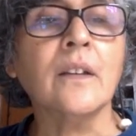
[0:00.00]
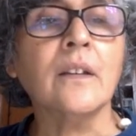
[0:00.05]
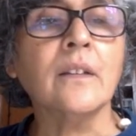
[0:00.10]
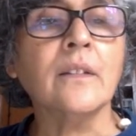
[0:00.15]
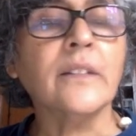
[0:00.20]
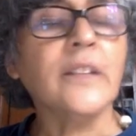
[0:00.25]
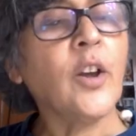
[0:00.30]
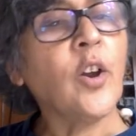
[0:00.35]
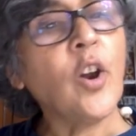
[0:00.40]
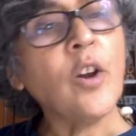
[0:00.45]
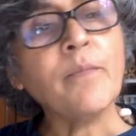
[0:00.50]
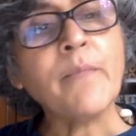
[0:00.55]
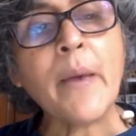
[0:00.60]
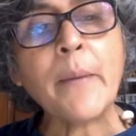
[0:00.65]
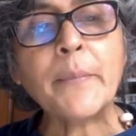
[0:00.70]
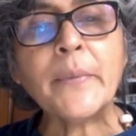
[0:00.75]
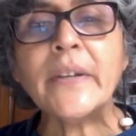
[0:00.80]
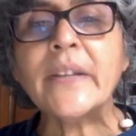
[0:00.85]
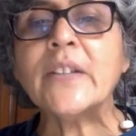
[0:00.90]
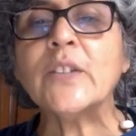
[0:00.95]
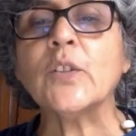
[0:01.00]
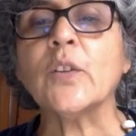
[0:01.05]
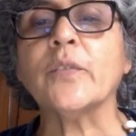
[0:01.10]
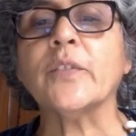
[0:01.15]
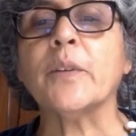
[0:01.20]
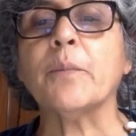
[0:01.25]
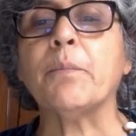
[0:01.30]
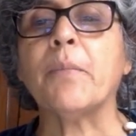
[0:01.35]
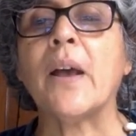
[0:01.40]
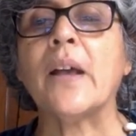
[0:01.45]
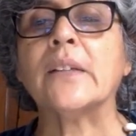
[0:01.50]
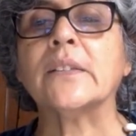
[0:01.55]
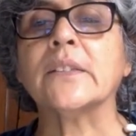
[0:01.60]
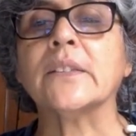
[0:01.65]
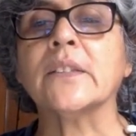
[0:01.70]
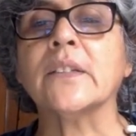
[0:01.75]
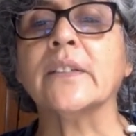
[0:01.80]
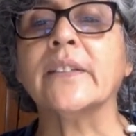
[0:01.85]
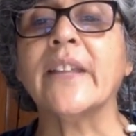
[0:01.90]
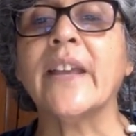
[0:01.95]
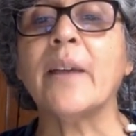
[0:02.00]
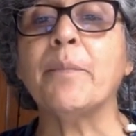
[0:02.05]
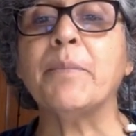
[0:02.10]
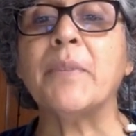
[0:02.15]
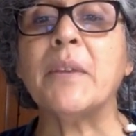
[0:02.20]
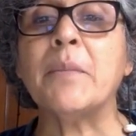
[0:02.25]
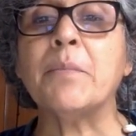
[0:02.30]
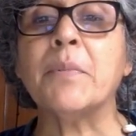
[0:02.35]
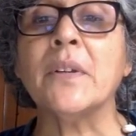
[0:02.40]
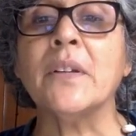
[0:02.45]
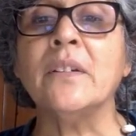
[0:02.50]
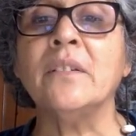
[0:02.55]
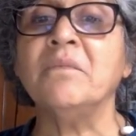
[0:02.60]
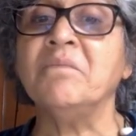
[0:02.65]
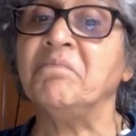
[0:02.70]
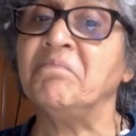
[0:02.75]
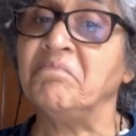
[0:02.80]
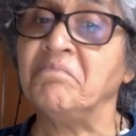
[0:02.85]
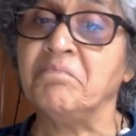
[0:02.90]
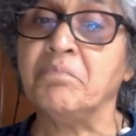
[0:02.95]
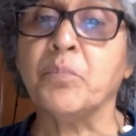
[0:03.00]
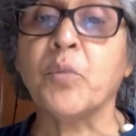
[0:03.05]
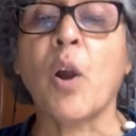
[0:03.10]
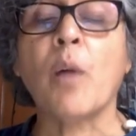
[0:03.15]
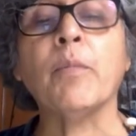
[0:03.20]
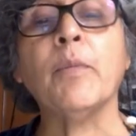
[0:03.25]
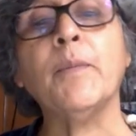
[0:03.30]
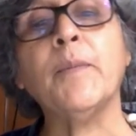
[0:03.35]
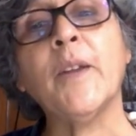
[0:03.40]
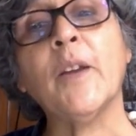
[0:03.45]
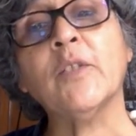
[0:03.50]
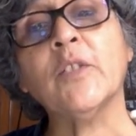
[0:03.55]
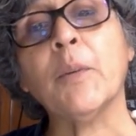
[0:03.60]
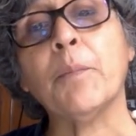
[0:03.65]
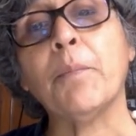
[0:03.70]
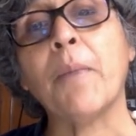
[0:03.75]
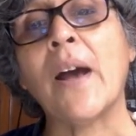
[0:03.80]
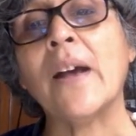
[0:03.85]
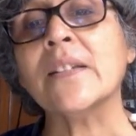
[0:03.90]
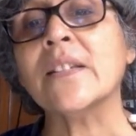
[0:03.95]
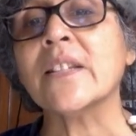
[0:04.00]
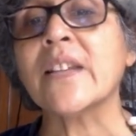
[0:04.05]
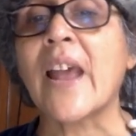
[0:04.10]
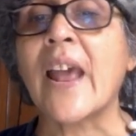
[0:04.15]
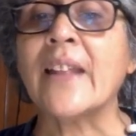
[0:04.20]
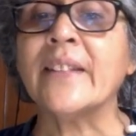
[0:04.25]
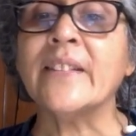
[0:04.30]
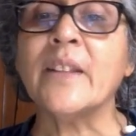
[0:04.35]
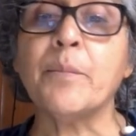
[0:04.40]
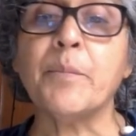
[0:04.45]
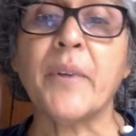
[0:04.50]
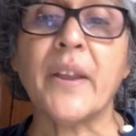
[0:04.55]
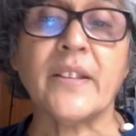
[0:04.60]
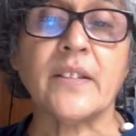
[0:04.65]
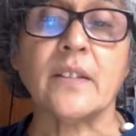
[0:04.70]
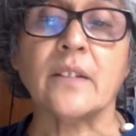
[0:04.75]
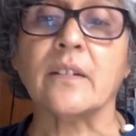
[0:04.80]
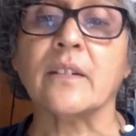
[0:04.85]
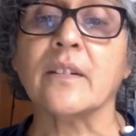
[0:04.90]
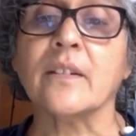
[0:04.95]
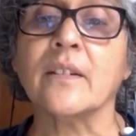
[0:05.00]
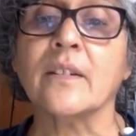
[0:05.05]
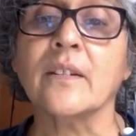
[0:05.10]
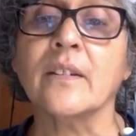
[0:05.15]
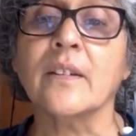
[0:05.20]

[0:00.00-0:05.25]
They are all memories of the past. They are people probably of the past and the present.